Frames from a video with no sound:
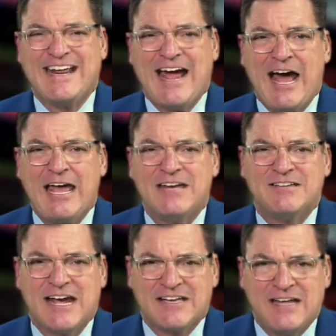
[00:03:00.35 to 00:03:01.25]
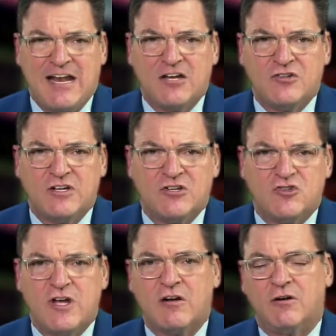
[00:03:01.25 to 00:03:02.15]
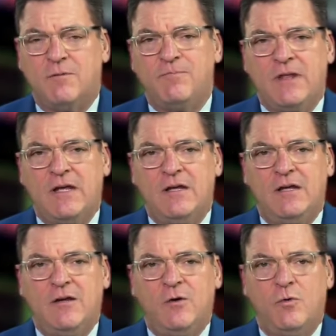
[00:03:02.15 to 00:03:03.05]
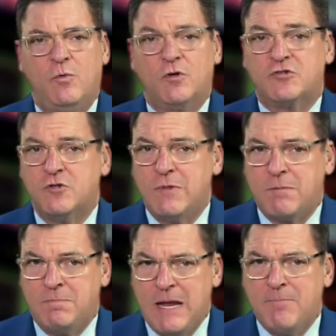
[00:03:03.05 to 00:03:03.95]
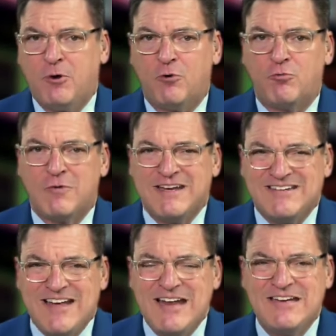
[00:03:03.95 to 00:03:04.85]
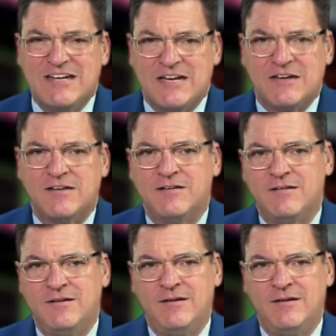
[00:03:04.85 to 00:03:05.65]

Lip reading: in AI and technology in general will soon make people redundant